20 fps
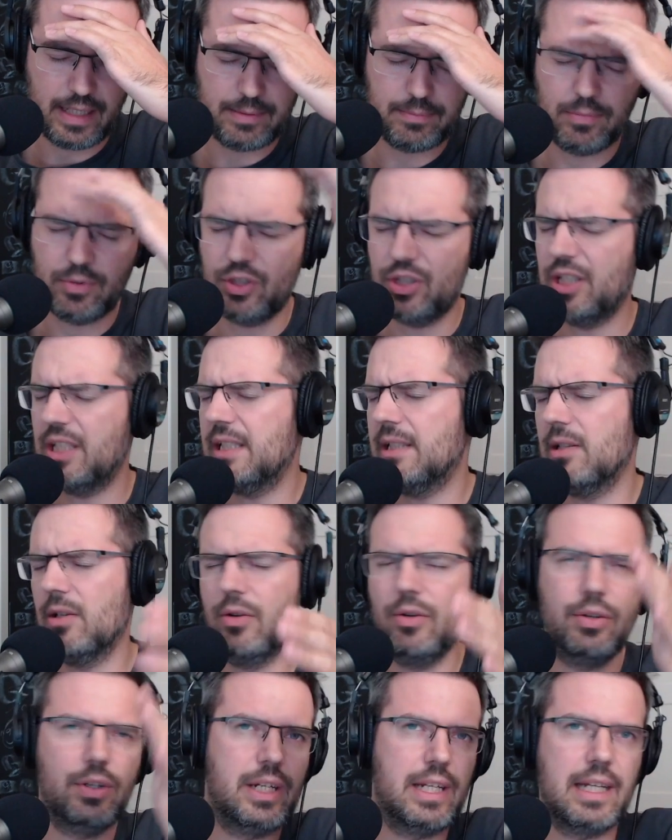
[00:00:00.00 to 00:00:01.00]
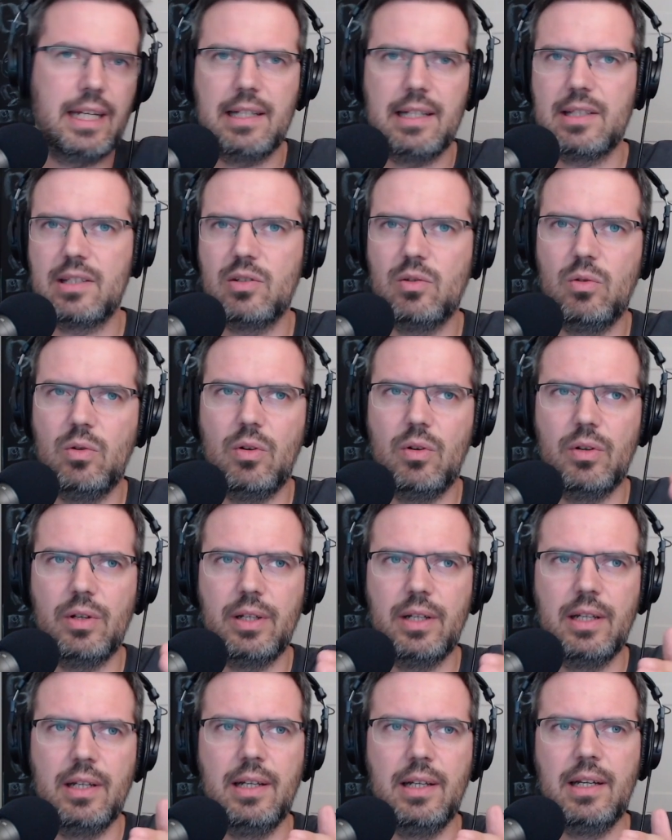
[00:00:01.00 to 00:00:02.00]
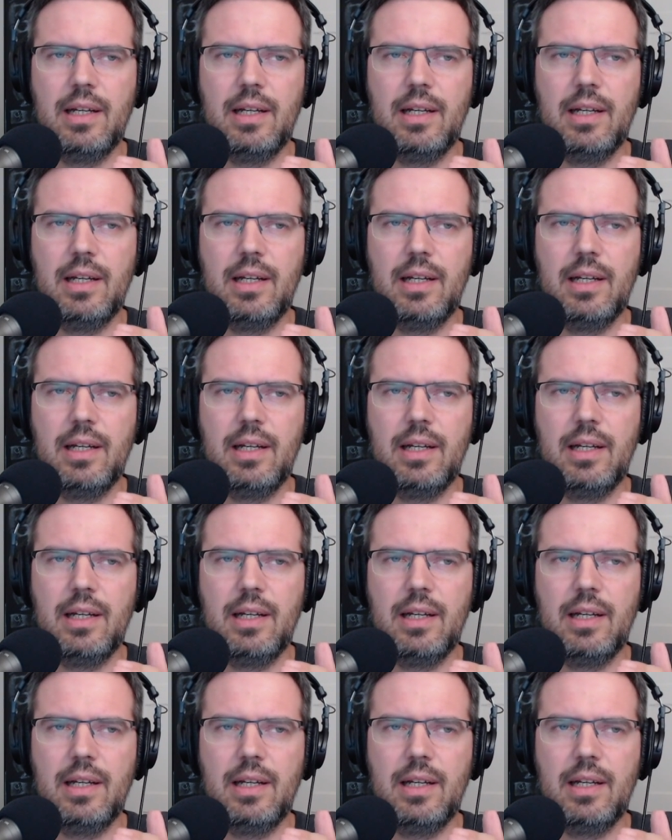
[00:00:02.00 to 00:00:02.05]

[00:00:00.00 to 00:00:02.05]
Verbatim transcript: at machine learning and so on,